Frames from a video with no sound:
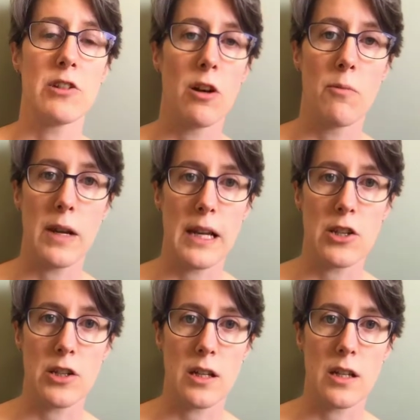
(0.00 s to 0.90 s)

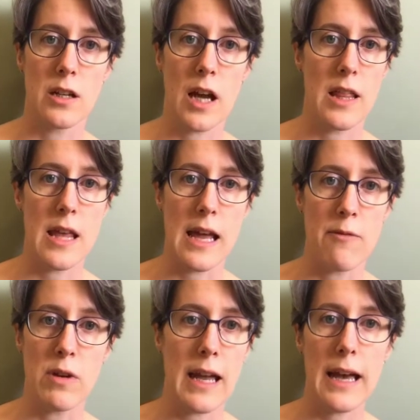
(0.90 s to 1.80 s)
combination, and then if
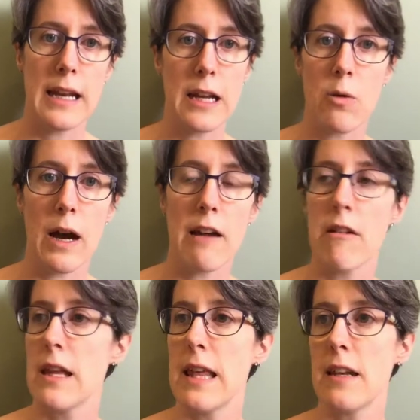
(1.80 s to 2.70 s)
we get an inquiry
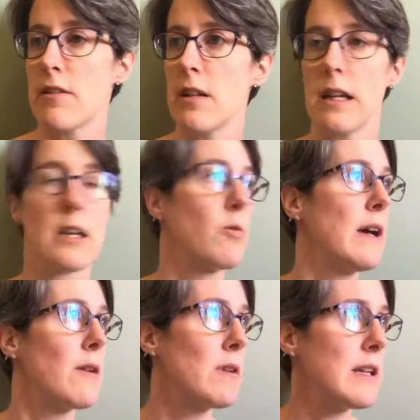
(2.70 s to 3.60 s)
and then it's something like,
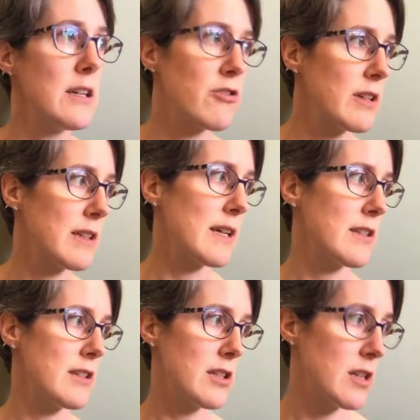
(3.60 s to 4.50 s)
quick, we need a translator
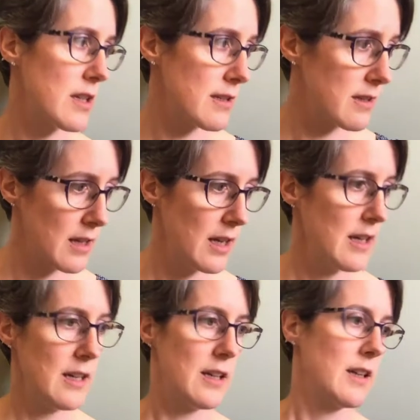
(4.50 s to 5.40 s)
to do this
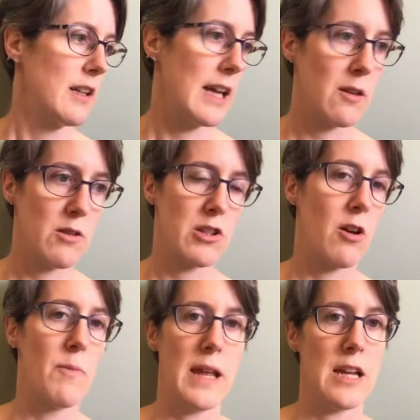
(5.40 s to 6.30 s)
language
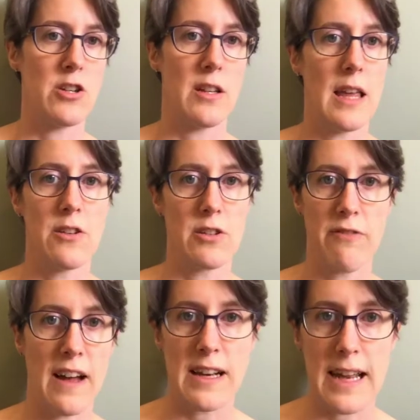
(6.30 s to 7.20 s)
combination, and then just
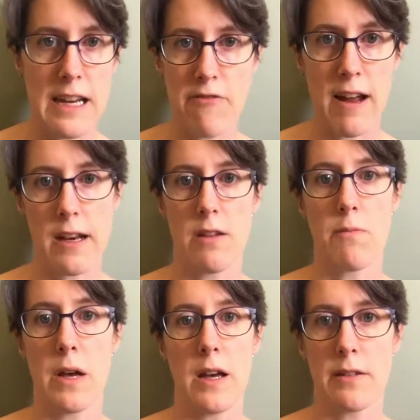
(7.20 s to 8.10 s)
find any random
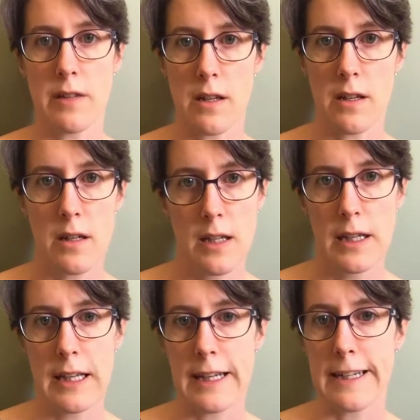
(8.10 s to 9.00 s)
person.
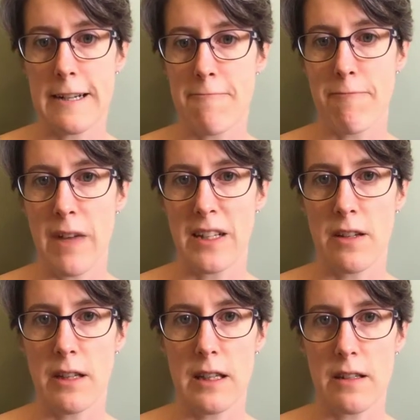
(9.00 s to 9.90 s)
I don't
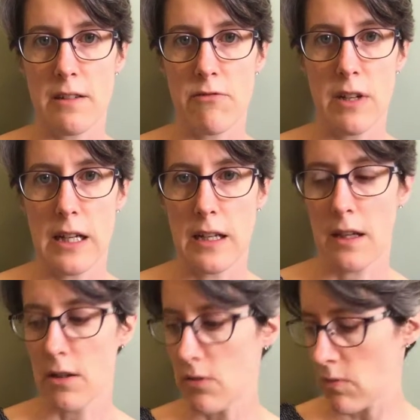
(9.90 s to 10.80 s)
think that's really a
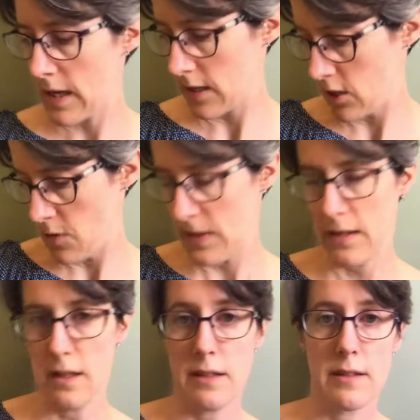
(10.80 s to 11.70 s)
good way to do
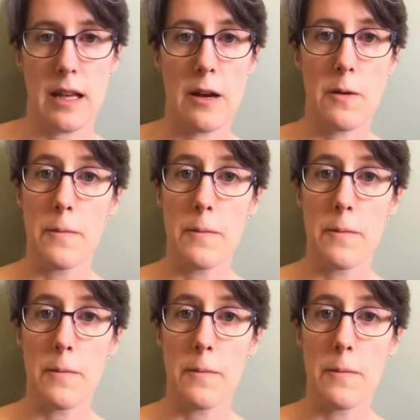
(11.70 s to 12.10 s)
business. So